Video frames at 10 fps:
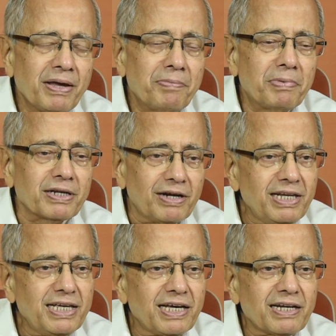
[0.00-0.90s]
But
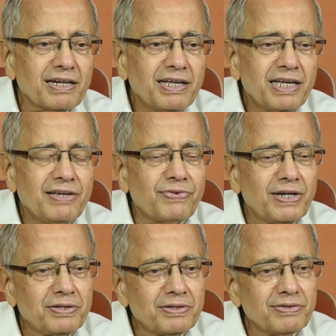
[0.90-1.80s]
earlier,
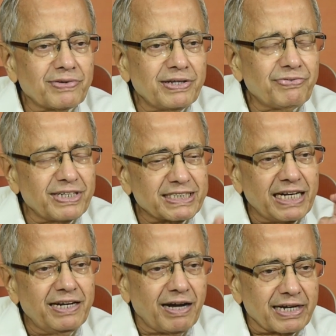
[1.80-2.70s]
if I
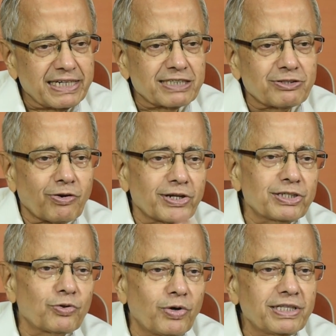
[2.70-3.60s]
send architectural
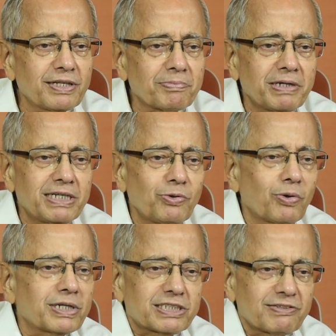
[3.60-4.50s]
drawing showing that my
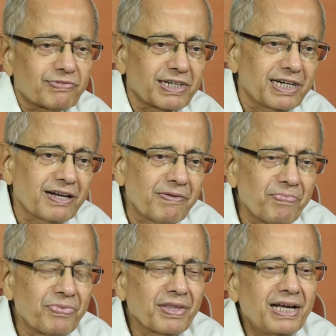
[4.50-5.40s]
door is shifted,
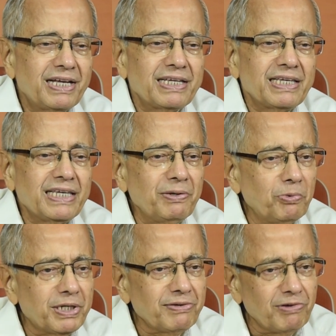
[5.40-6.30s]
he
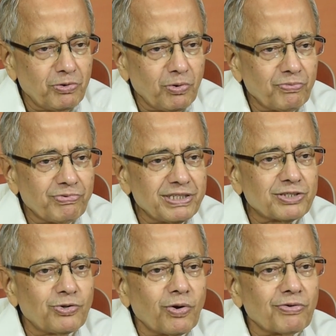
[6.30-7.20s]
won't even know
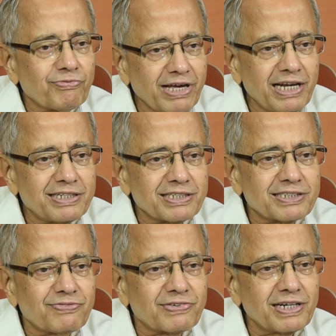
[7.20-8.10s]
which door, where it is
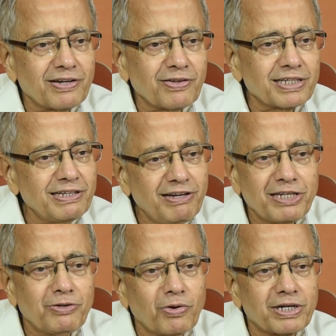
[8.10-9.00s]
shifted, and he will
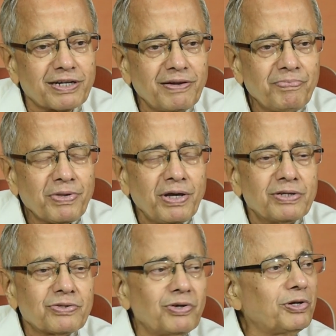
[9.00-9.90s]
ignore it.
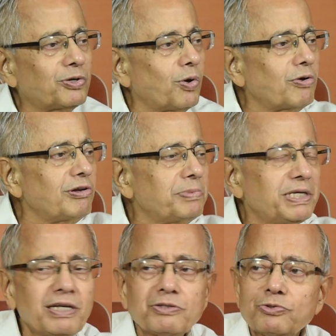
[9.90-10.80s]
So your door will be
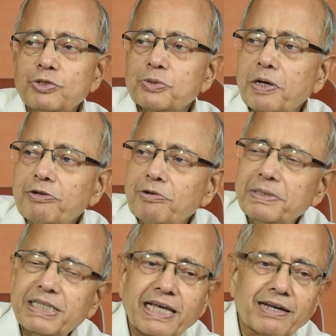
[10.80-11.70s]
here, the switch point will
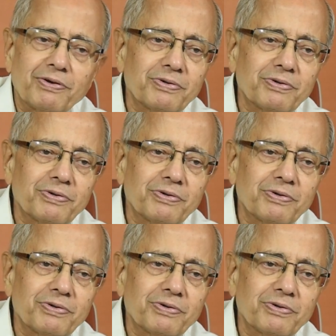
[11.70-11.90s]
be there.